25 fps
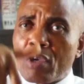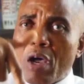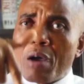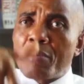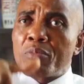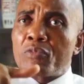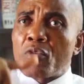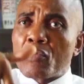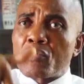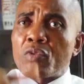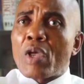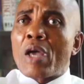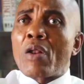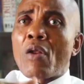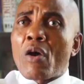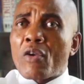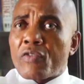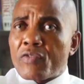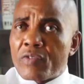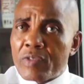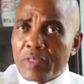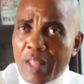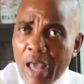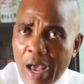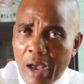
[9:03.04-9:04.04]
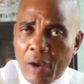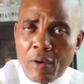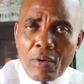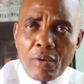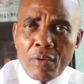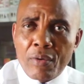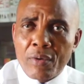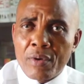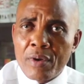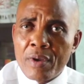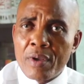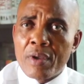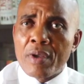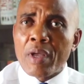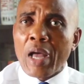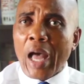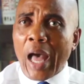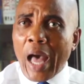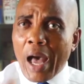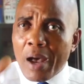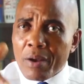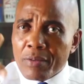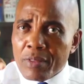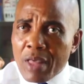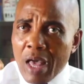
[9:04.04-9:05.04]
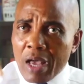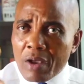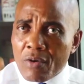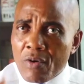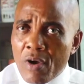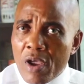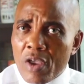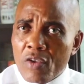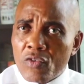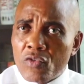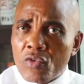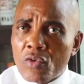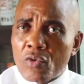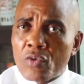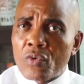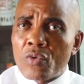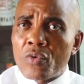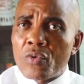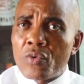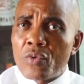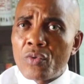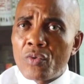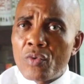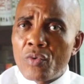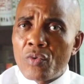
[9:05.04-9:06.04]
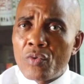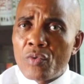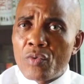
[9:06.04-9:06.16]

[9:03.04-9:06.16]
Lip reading: come to tell us now how they are going to,